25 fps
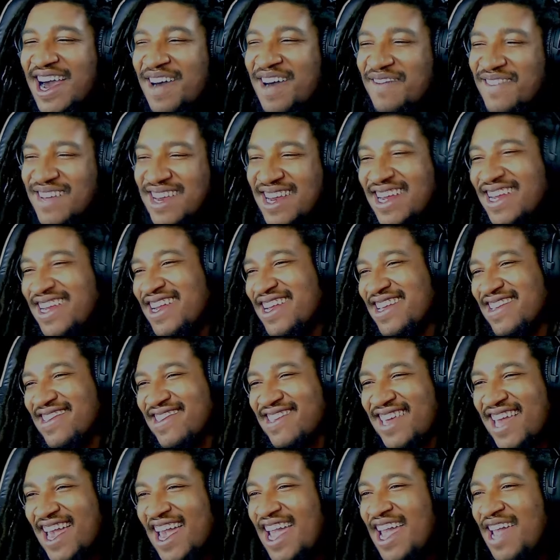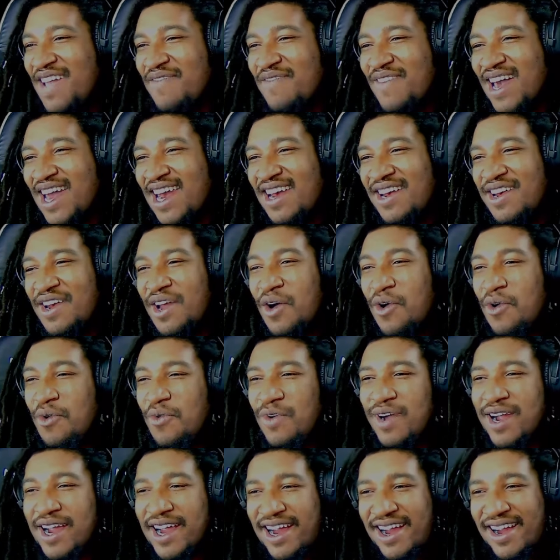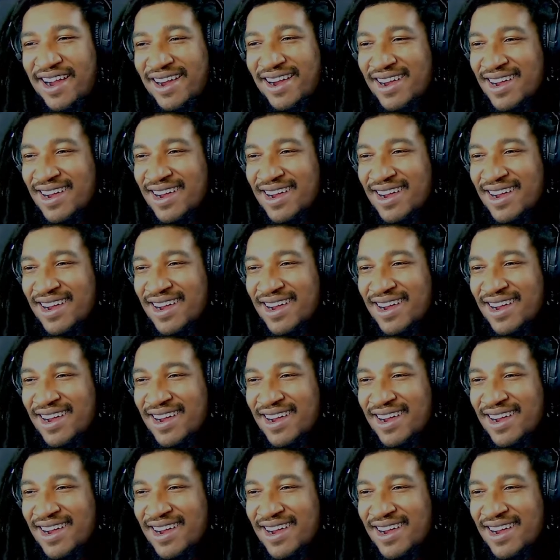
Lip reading: but it just came out of nowhere.